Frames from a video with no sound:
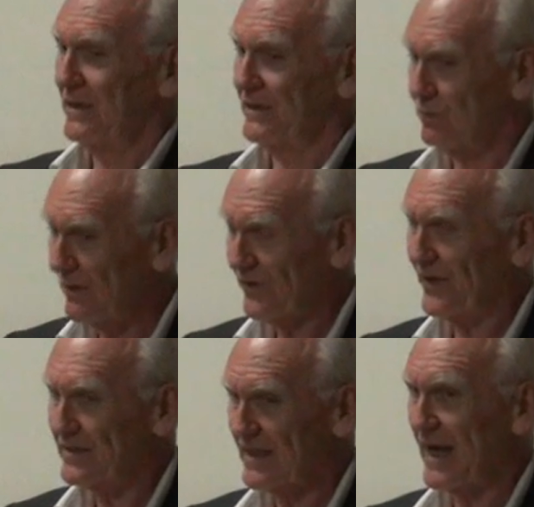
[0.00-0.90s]
It's one
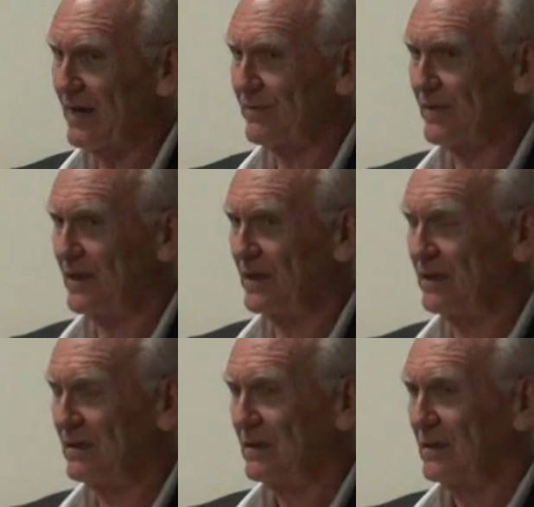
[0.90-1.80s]
thing to have
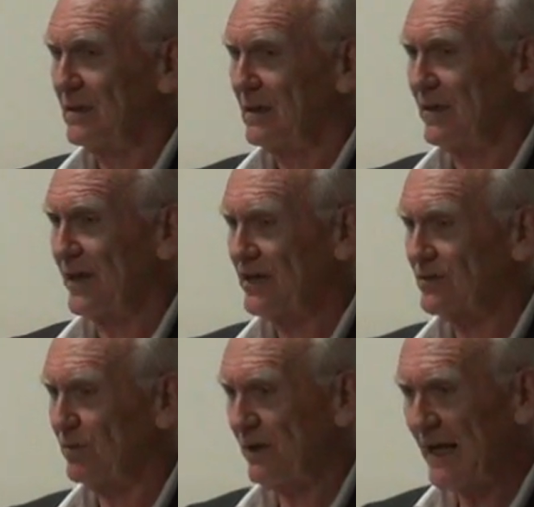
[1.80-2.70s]
a
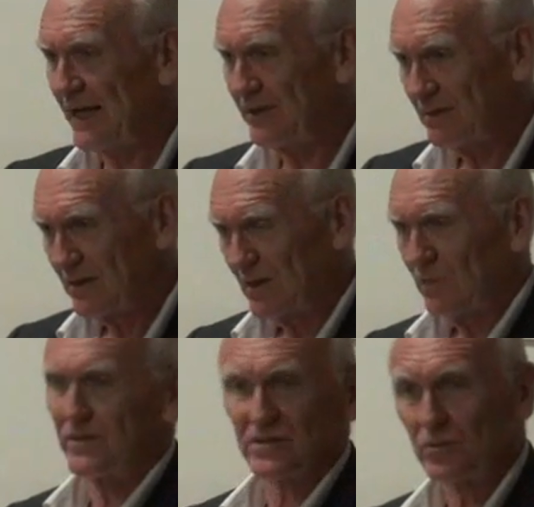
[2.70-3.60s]
national plan.
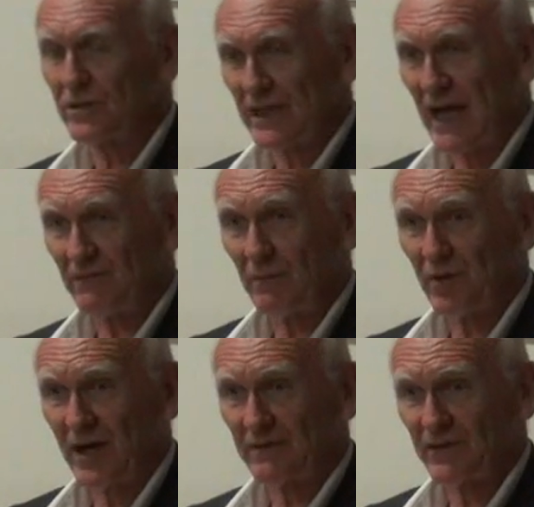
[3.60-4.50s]
We're still going to have the
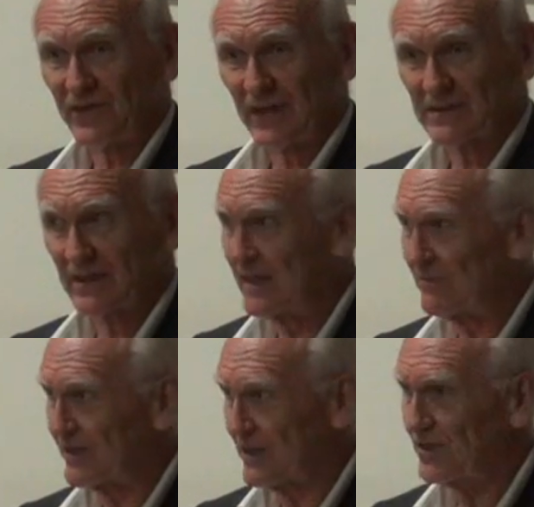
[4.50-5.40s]
private sector in
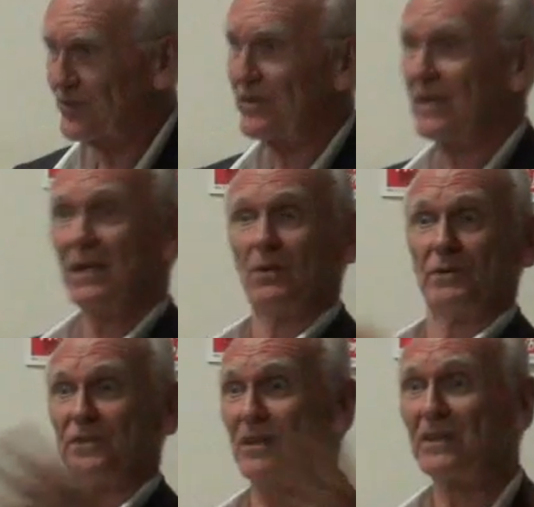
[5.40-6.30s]
every country.
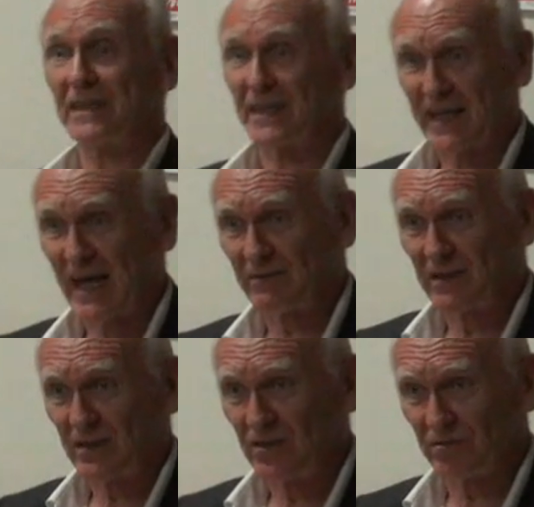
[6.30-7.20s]
We're certainly going to have
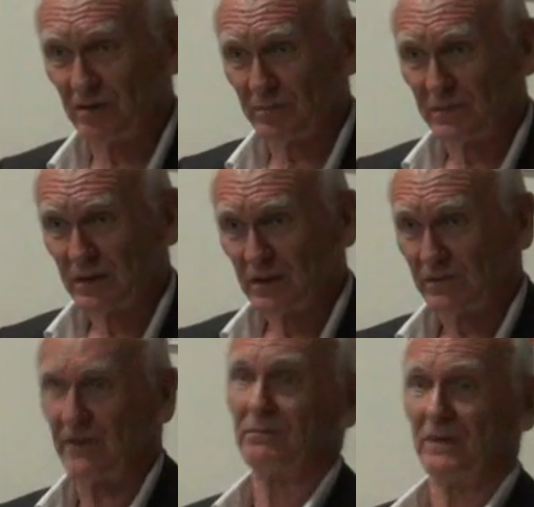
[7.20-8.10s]
it in Europe.
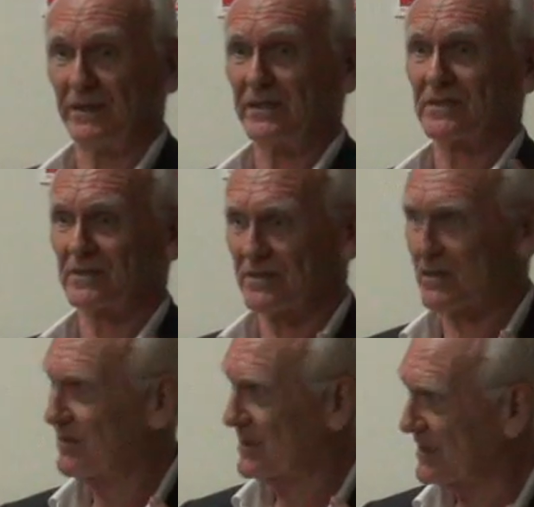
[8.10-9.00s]
And
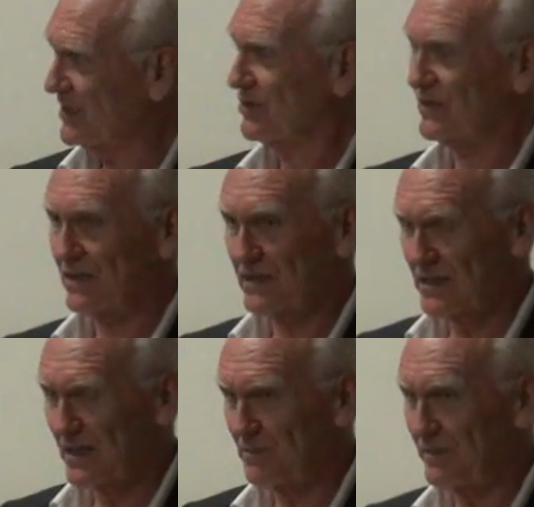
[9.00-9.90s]
it's an issue that
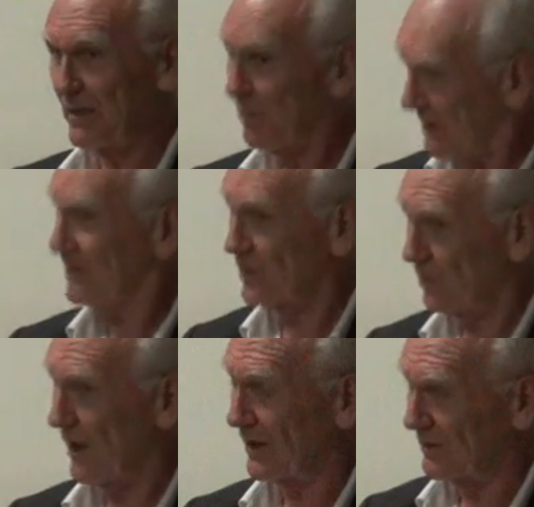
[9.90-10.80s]
is going to be a
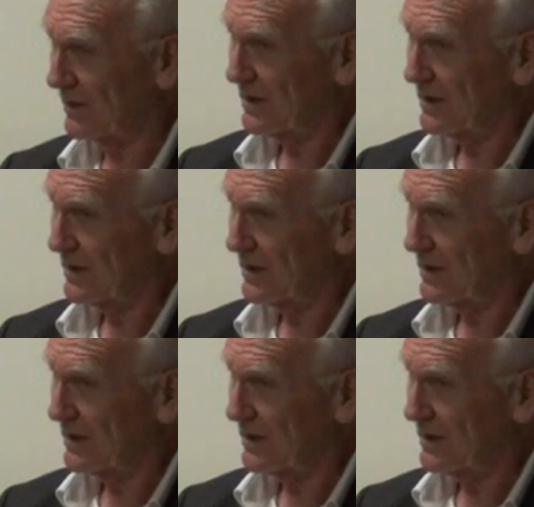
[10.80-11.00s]
political one.